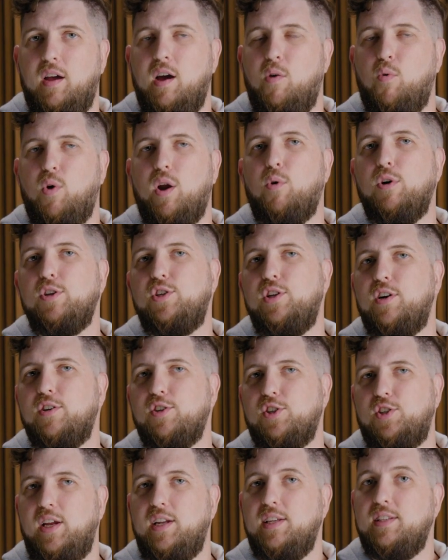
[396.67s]
What I want you to
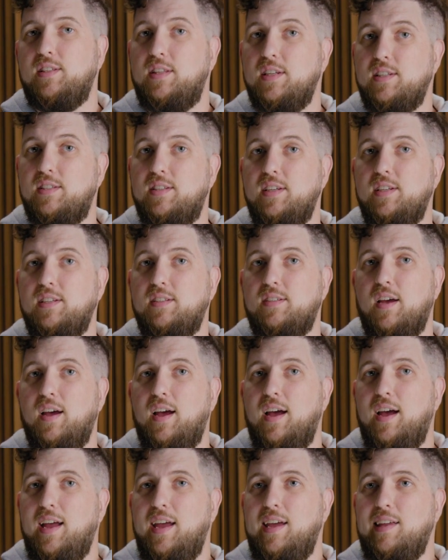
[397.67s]
understand is this
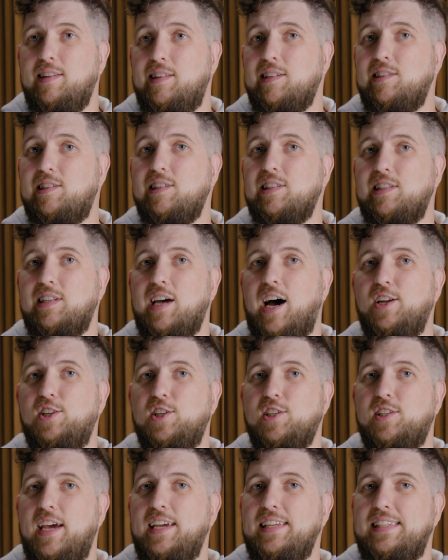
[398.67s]
is not
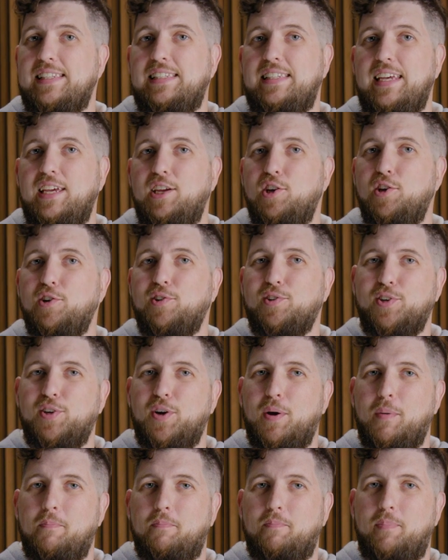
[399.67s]
just a singular
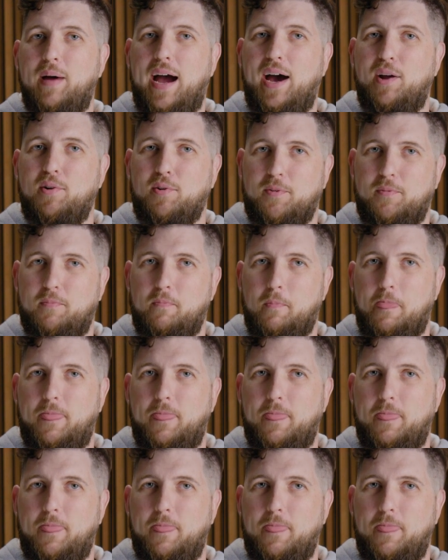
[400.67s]
battle.